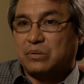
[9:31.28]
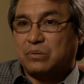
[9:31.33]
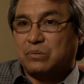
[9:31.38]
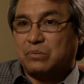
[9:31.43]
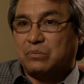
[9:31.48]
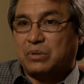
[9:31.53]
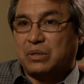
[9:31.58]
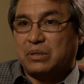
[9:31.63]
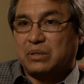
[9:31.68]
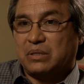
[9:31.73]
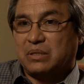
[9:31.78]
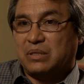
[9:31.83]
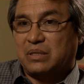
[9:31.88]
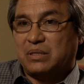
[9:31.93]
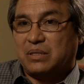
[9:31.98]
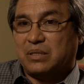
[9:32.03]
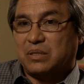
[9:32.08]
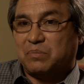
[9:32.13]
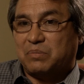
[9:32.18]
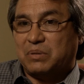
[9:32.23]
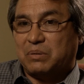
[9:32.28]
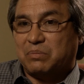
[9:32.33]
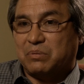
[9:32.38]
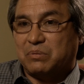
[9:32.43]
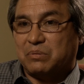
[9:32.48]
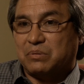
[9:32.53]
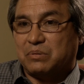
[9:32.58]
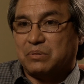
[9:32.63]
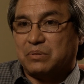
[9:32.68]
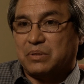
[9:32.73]
where the indigenous
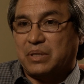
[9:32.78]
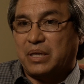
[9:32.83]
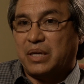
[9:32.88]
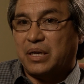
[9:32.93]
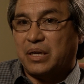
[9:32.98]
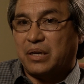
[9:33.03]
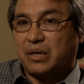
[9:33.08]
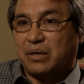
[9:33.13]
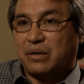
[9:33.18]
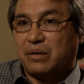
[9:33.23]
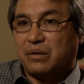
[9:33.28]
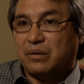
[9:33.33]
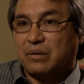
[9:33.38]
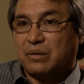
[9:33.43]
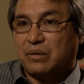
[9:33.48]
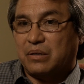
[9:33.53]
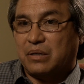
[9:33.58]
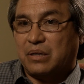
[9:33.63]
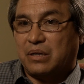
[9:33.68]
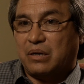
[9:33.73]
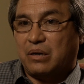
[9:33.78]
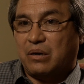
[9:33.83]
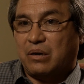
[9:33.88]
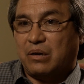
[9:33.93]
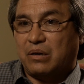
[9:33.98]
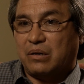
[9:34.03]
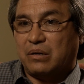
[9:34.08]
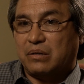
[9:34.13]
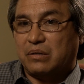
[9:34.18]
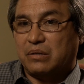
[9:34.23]
peoples there
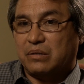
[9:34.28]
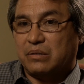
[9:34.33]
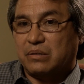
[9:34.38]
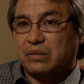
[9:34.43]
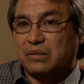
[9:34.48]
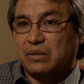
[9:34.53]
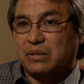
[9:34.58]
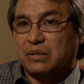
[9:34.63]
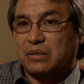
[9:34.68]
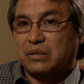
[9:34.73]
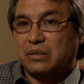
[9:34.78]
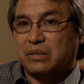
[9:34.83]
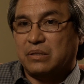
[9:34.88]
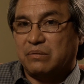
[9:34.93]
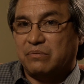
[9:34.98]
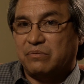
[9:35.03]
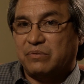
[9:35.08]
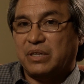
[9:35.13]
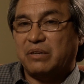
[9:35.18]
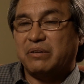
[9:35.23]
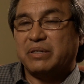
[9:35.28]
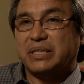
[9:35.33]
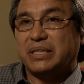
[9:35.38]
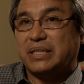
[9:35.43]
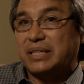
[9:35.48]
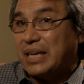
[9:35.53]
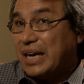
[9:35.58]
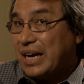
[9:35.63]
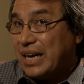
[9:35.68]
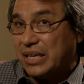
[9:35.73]
are in very
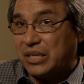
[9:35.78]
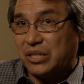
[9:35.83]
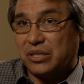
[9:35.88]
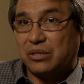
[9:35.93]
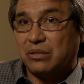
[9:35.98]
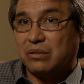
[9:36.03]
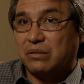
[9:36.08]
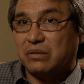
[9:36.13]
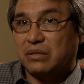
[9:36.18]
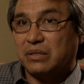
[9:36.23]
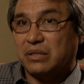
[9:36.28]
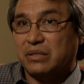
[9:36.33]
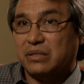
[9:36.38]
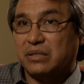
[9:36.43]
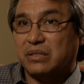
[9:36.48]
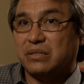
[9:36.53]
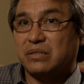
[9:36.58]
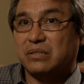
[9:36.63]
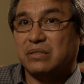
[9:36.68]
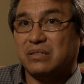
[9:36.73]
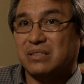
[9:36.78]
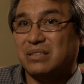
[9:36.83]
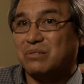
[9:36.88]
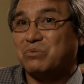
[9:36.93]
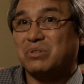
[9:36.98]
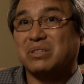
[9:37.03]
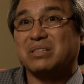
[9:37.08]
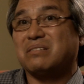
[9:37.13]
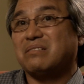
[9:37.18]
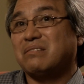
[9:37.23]
dire conditions and
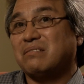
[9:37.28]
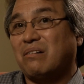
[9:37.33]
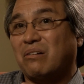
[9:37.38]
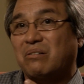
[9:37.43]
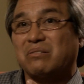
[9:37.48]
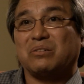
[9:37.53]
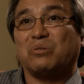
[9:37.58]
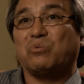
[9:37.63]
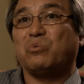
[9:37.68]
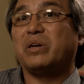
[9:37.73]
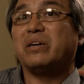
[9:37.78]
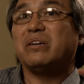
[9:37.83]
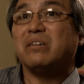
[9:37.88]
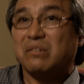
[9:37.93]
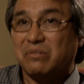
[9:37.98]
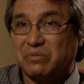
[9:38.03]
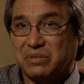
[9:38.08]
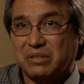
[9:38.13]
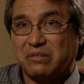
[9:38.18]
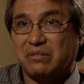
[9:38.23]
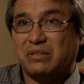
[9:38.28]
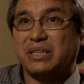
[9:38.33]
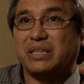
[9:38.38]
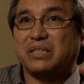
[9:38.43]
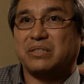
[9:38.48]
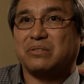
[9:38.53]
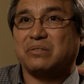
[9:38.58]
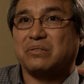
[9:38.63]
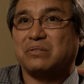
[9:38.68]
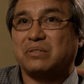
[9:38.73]
really aren't aware of the
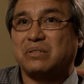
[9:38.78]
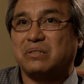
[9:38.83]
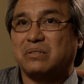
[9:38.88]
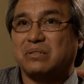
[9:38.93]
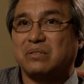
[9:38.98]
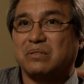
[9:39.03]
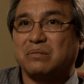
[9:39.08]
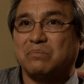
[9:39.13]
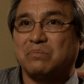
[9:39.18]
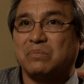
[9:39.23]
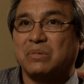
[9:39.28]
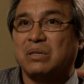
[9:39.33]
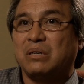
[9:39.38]
international system